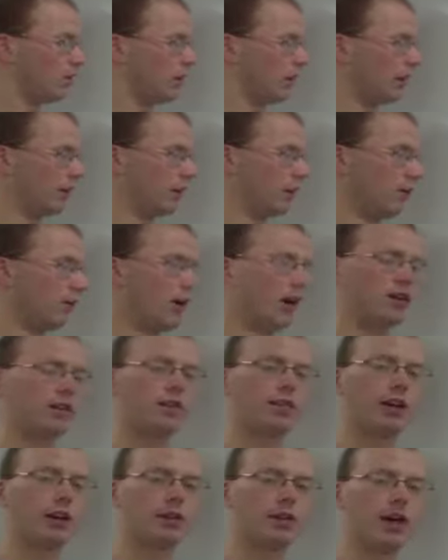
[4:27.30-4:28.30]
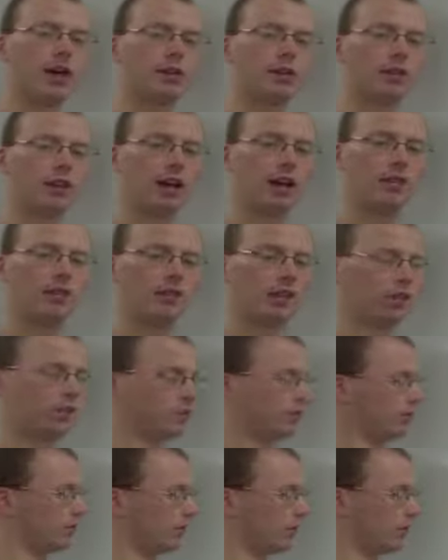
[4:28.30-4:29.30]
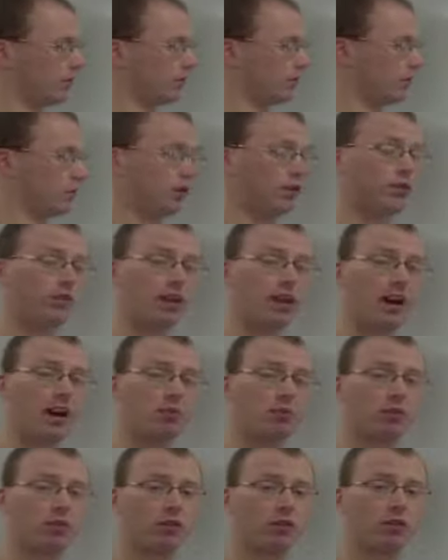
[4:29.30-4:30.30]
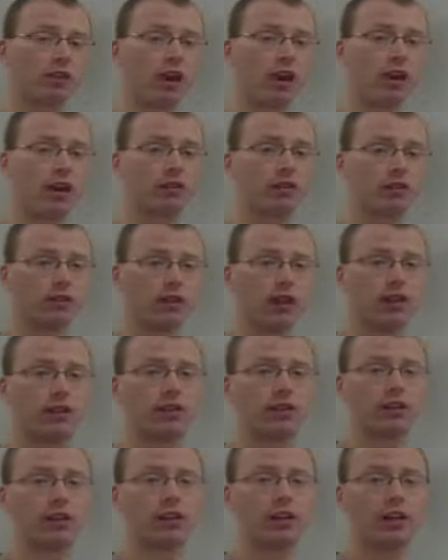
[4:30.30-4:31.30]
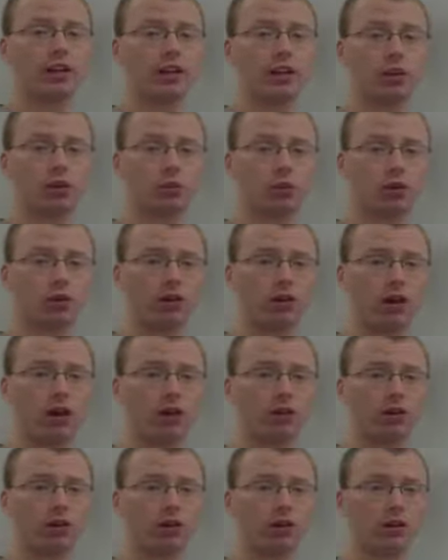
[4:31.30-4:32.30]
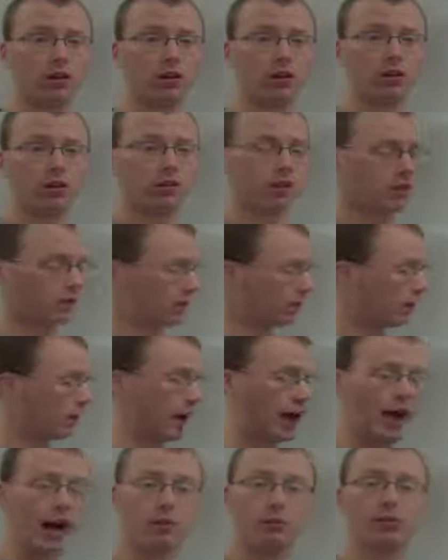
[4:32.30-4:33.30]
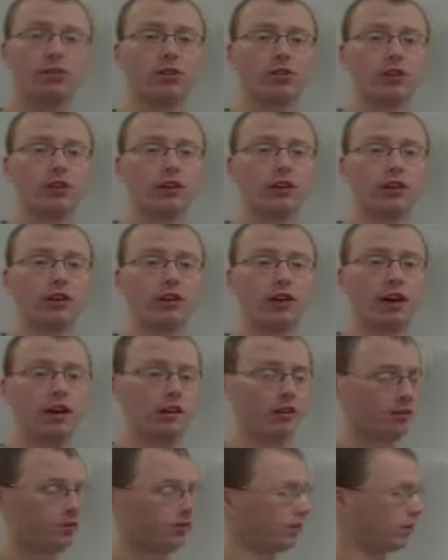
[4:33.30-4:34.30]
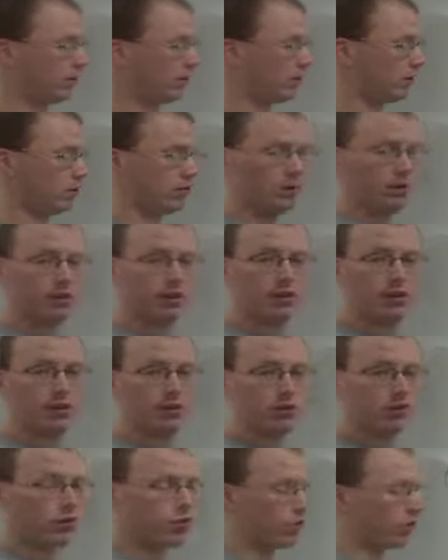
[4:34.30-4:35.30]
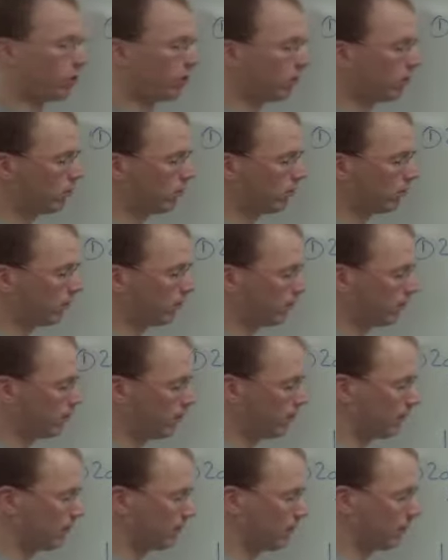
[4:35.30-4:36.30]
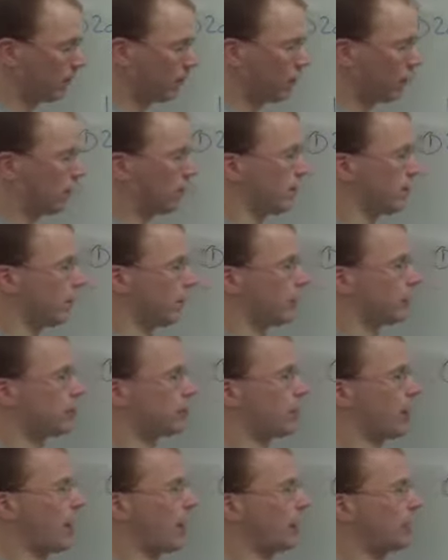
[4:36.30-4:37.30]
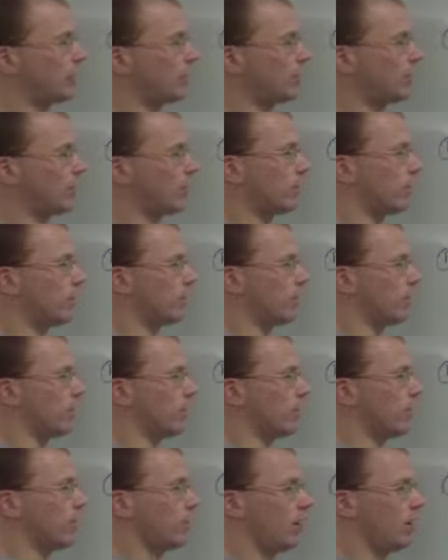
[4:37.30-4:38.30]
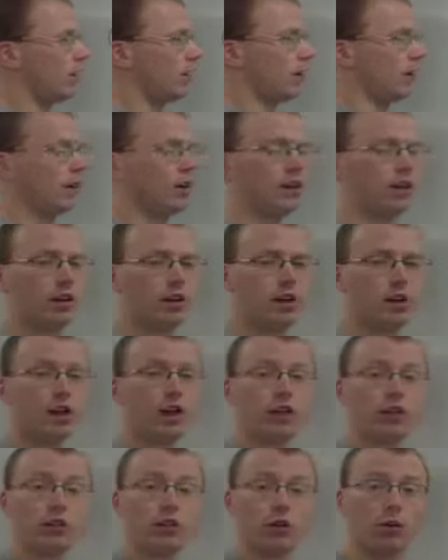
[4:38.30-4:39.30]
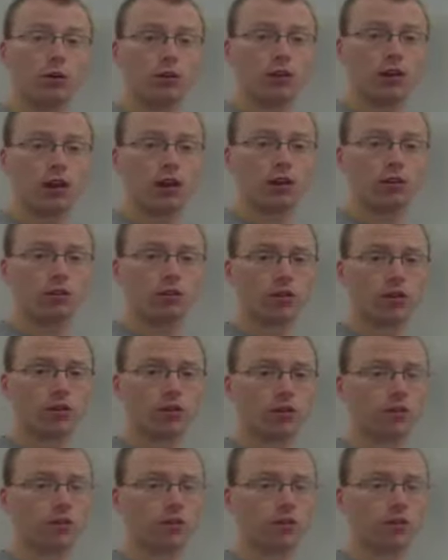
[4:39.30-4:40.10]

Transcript: On the right side we have 11. So does the absolute value of 11 equal 11? Absolutely it does. So since this is true, this checks, and 2 is an answer.